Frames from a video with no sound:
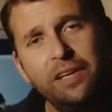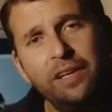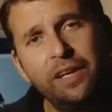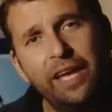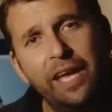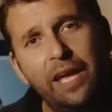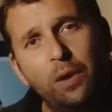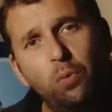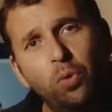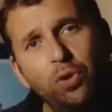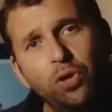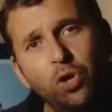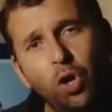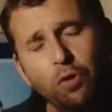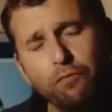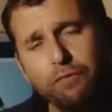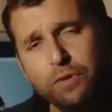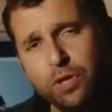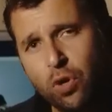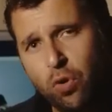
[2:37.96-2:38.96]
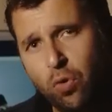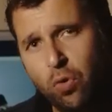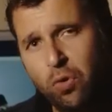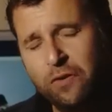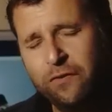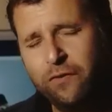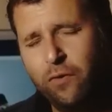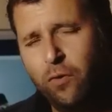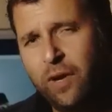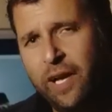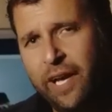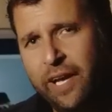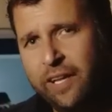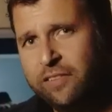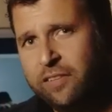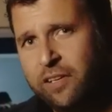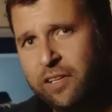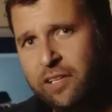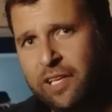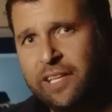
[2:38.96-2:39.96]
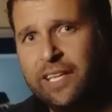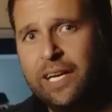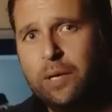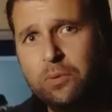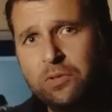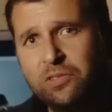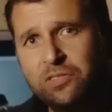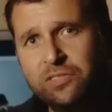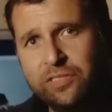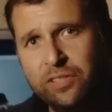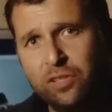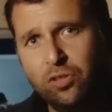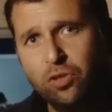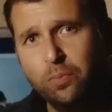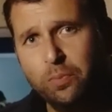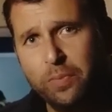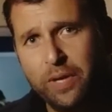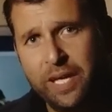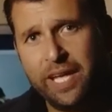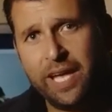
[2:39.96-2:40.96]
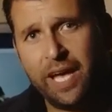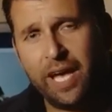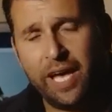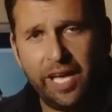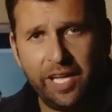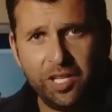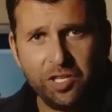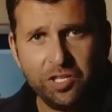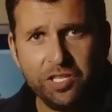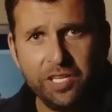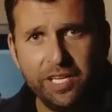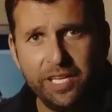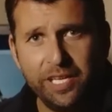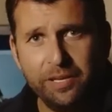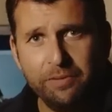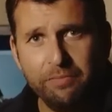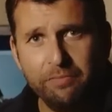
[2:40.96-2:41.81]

It will not record 4K internally, that will still be HD.